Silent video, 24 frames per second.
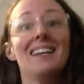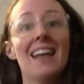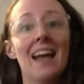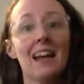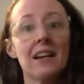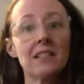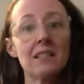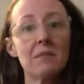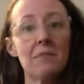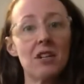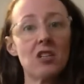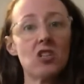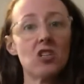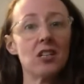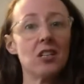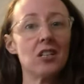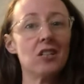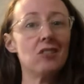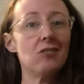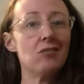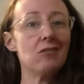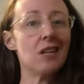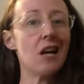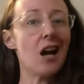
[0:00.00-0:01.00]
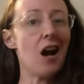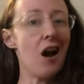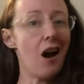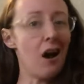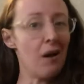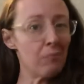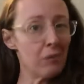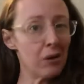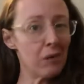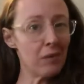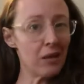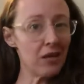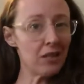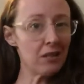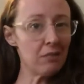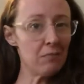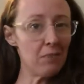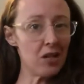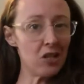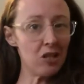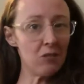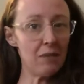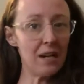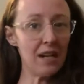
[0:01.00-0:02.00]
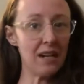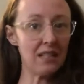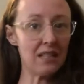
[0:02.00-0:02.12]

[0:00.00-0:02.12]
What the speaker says: Next, I'm actually going to do the upper bust measurement,